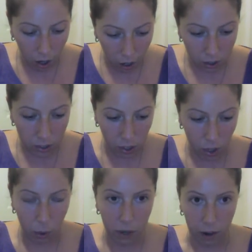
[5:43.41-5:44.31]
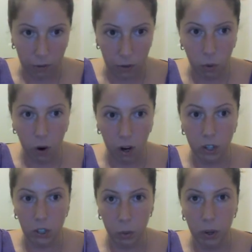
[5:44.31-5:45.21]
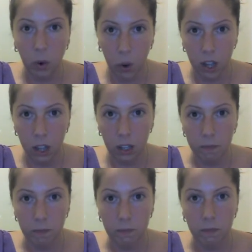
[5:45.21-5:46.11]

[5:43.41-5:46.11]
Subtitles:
Also, if you are doing well,